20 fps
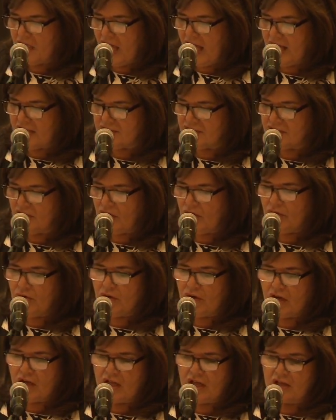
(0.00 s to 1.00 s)
And
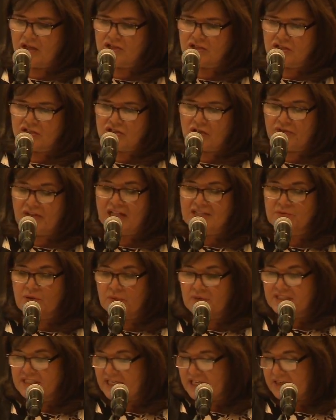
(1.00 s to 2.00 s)
so that's
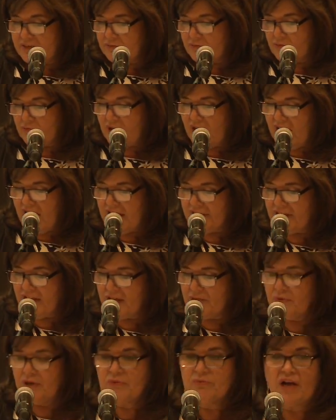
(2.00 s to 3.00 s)
what we did. And
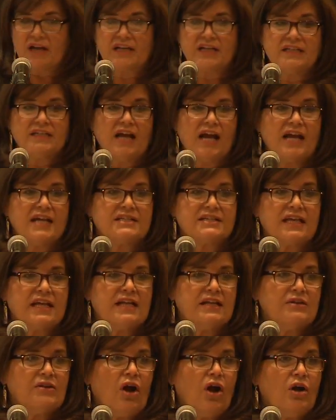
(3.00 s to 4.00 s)
then we recognized
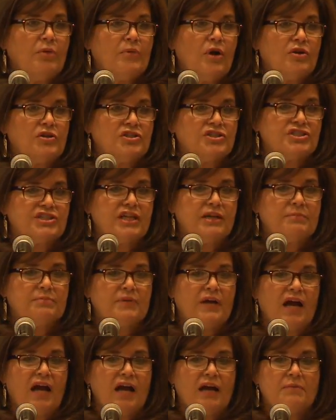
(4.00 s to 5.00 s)
in
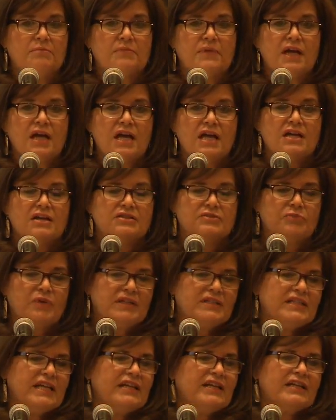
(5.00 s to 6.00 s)
homeownership, we
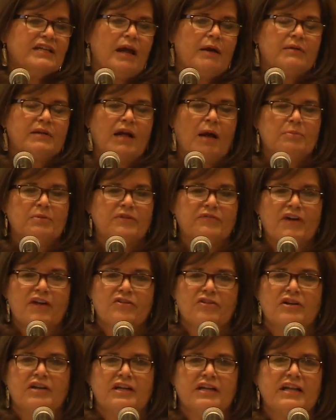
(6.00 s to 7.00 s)
did a couple of
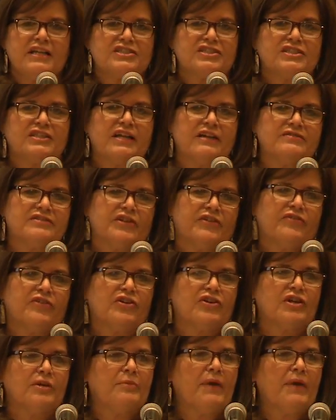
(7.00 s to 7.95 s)
other initiatives. You've heard